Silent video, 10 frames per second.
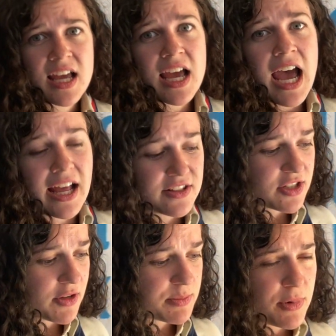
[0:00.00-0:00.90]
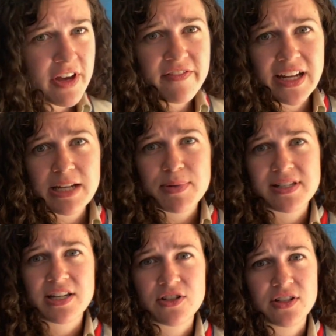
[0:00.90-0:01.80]
and so it's perfectly
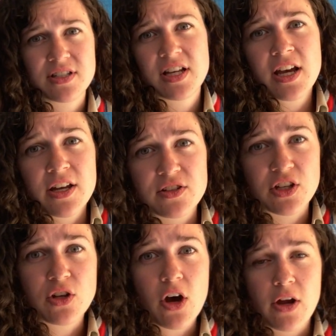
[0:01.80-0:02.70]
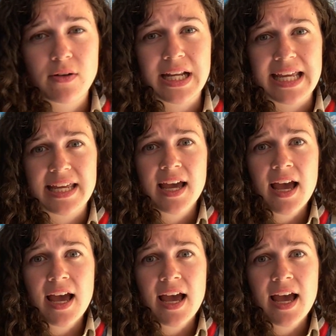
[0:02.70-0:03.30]
positioned to not only